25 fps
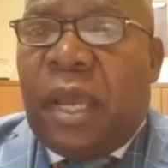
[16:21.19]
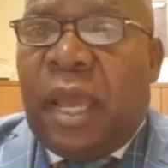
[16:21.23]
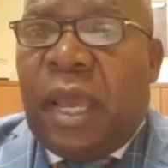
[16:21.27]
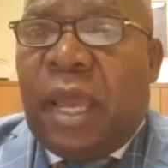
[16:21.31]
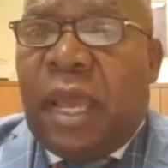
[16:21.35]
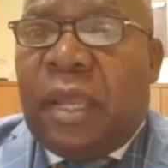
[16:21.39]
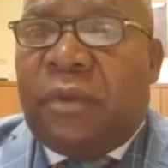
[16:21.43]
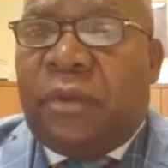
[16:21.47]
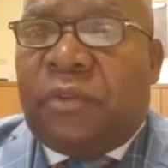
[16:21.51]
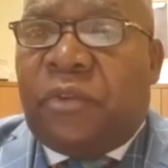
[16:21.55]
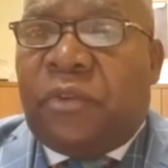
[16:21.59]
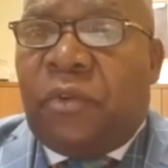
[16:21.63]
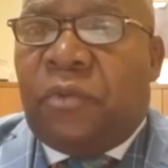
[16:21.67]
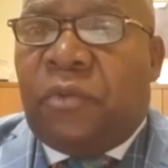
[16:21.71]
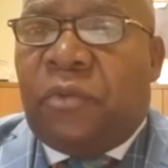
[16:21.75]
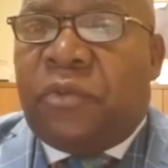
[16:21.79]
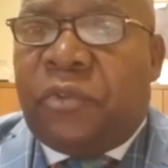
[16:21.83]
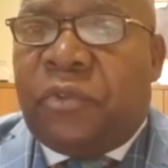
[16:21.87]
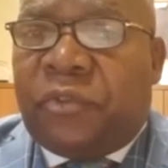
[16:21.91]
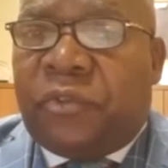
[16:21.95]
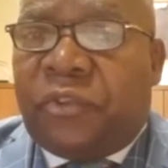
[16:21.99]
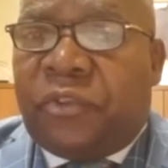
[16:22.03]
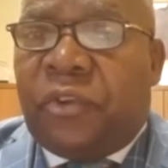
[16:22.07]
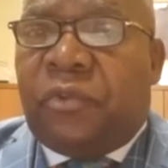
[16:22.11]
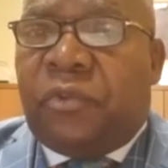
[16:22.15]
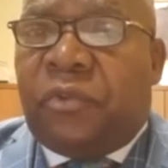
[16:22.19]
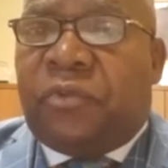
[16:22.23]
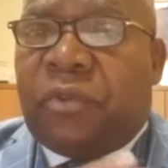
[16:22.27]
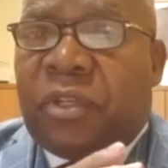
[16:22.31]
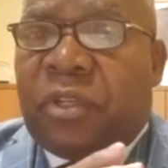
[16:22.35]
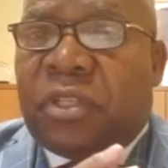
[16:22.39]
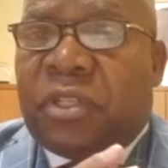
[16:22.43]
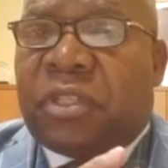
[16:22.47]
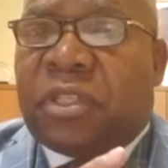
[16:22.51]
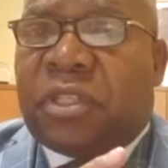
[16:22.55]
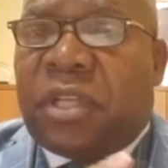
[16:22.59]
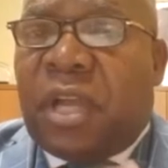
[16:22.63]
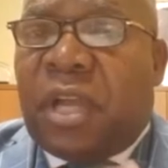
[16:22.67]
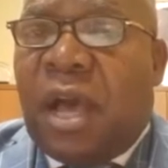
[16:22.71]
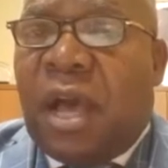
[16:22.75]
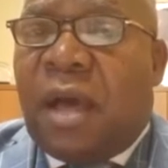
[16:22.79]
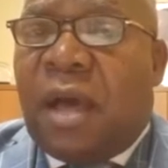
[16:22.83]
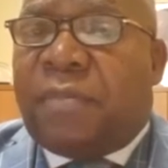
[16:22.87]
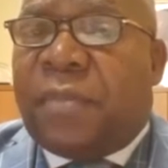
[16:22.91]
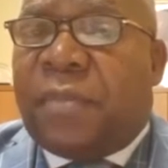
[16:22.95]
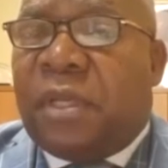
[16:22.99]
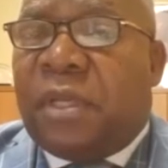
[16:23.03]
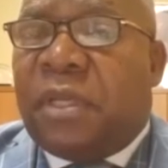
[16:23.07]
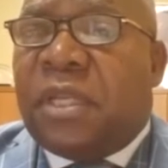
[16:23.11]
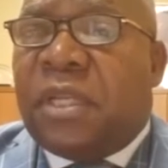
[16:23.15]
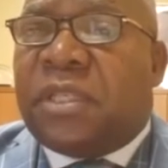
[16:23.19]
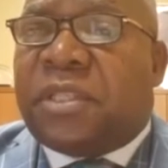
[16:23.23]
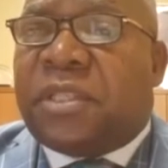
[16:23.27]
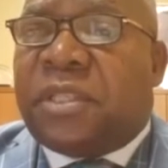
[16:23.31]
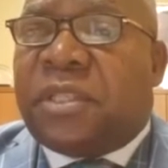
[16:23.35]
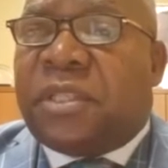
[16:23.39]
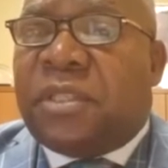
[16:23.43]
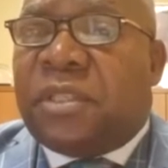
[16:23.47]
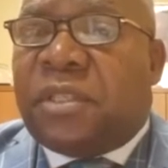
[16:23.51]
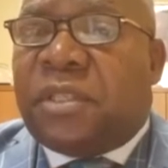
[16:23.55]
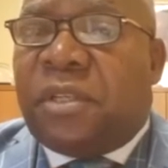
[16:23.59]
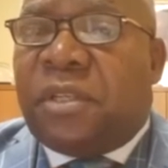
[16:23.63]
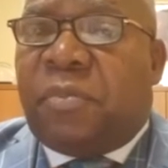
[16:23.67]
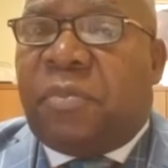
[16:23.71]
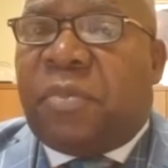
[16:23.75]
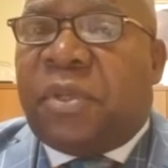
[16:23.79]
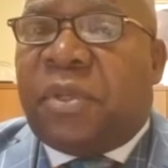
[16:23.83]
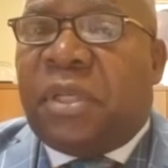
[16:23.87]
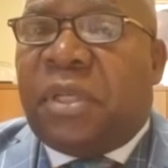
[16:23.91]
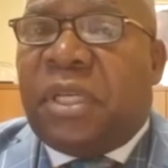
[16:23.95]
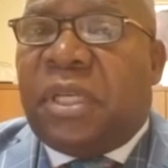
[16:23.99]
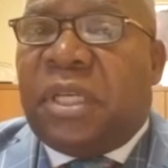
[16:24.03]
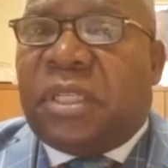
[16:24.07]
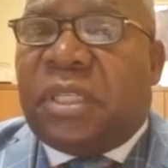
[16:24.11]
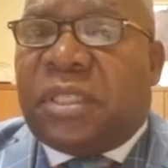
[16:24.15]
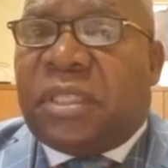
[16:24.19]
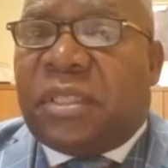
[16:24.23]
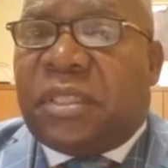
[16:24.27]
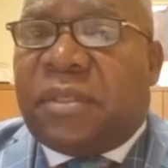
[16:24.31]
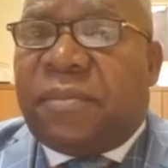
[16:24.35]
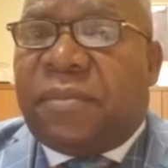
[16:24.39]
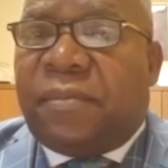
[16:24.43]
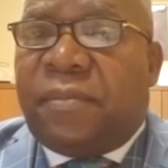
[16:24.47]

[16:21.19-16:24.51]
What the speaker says: and told the children to stop and listen to the police.